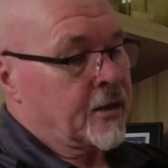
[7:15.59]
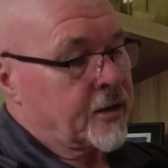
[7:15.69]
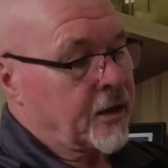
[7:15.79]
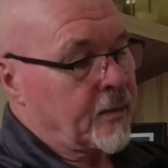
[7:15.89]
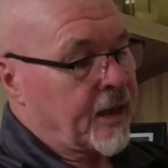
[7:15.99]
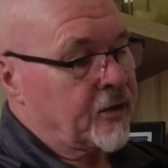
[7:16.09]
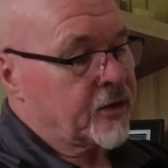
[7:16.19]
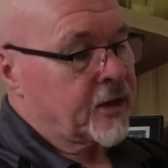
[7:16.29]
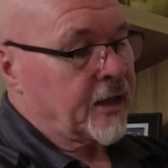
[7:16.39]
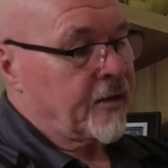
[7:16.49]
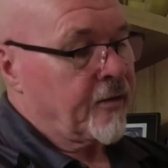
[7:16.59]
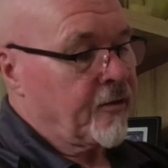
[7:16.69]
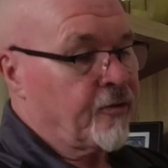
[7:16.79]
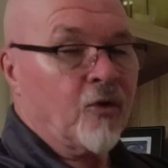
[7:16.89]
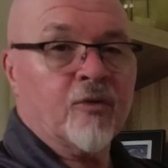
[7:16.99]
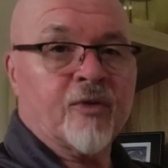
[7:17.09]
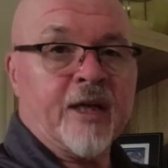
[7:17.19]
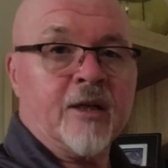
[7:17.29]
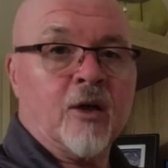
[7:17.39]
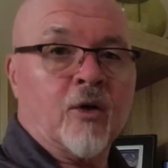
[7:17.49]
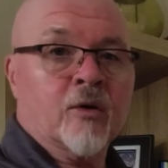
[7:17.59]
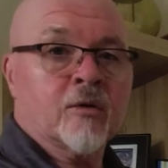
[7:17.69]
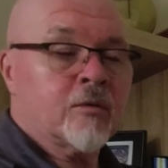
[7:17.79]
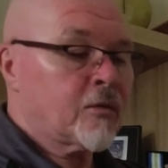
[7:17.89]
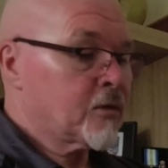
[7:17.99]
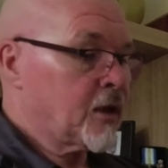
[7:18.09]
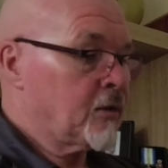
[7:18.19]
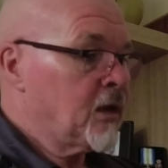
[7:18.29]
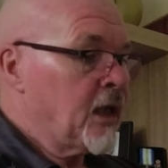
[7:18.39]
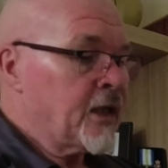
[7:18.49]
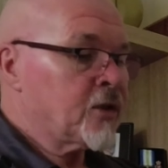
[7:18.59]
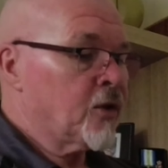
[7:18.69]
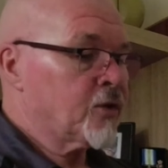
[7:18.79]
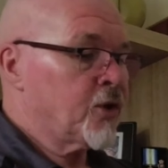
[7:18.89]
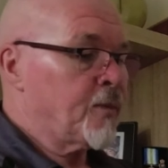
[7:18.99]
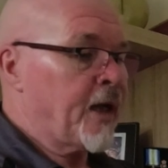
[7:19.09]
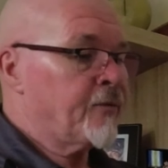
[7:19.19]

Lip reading: so about 4 feet long. So it's not too bad.